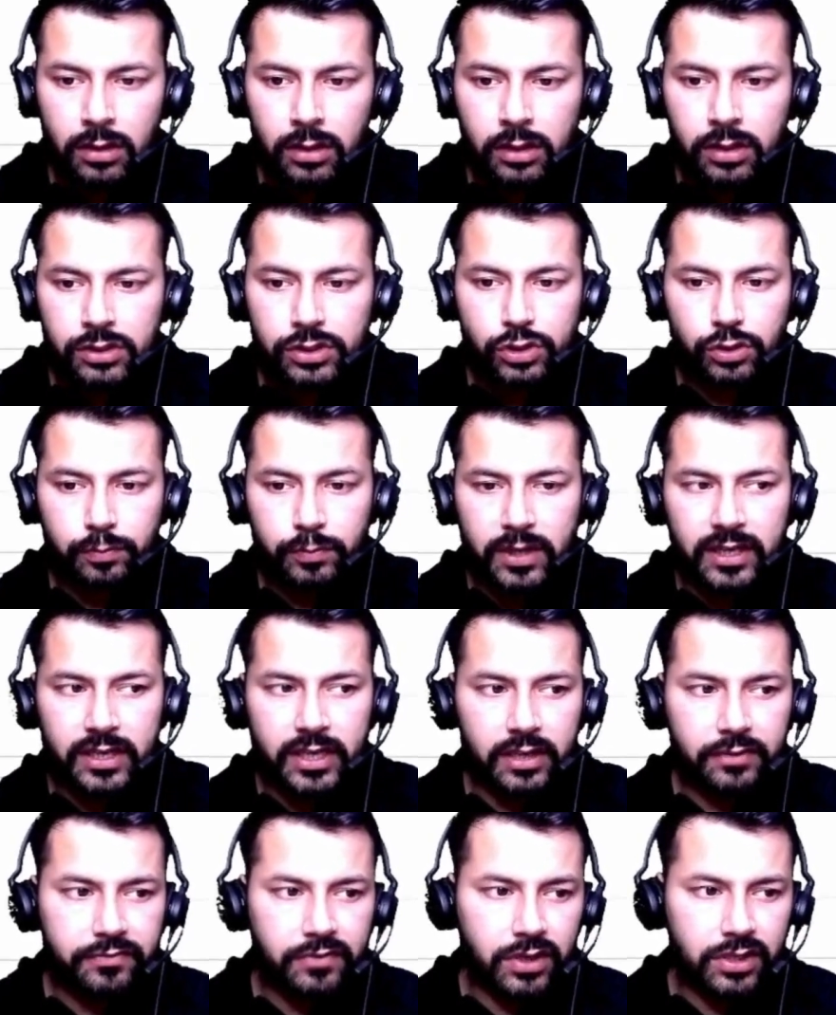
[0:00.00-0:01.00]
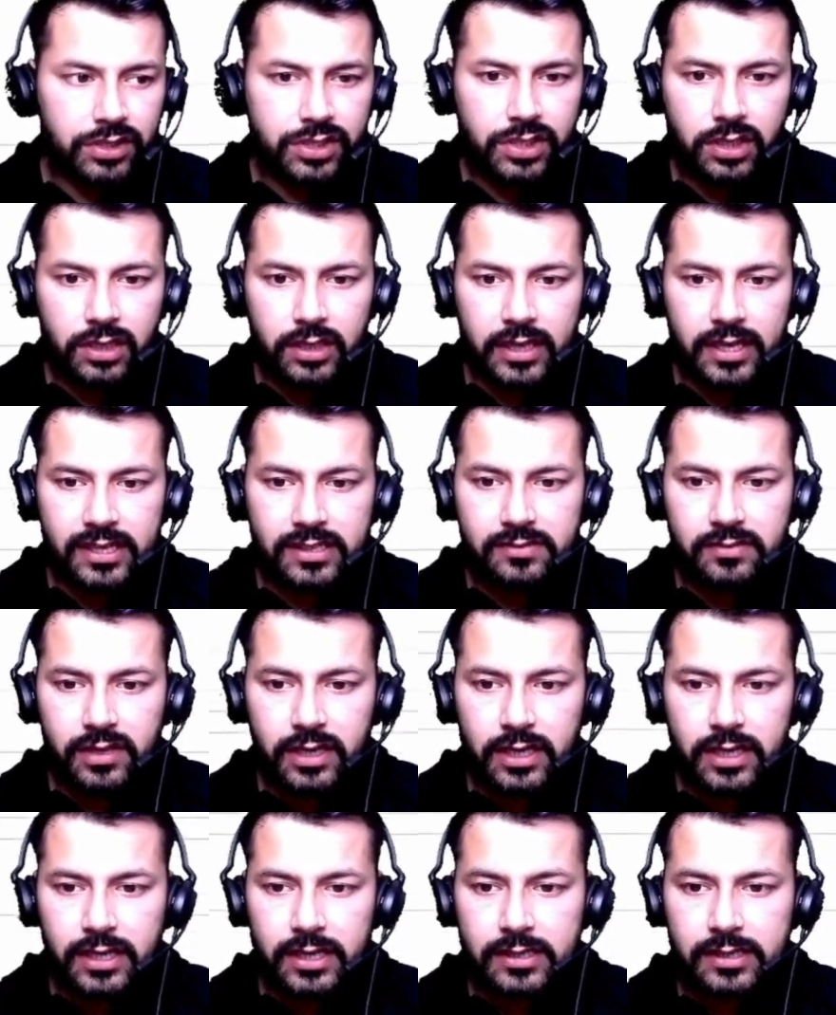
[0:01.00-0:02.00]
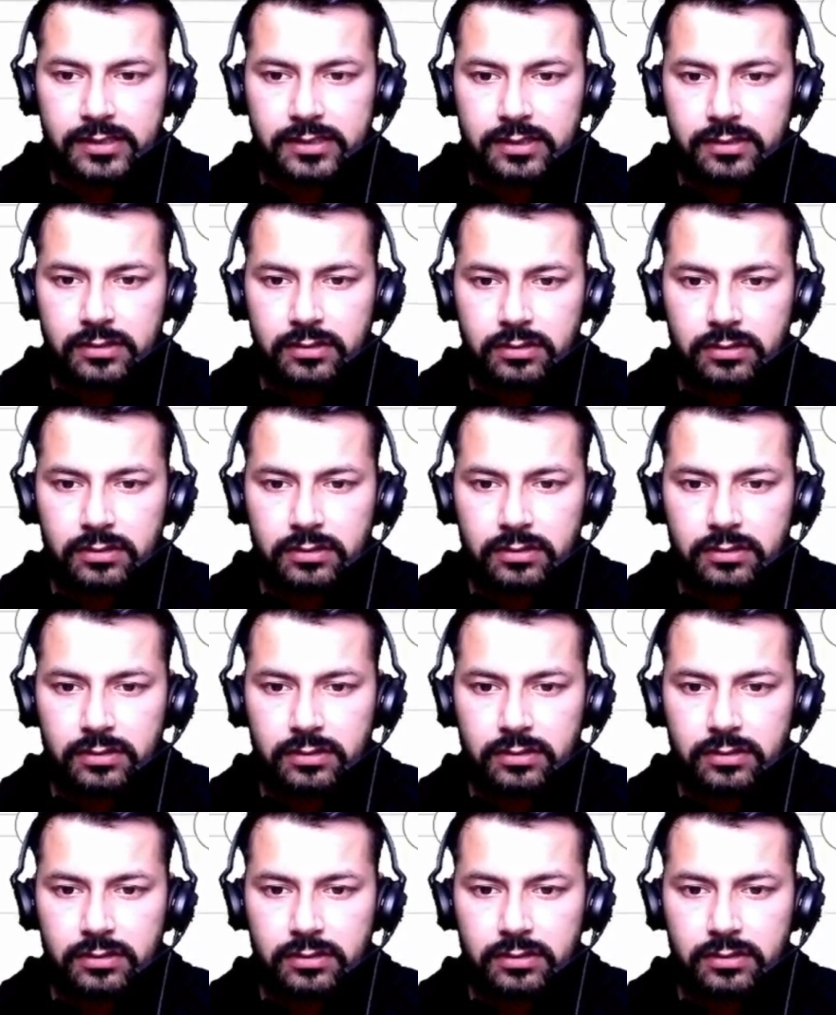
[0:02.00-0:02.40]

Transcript: So built-in function, as well as,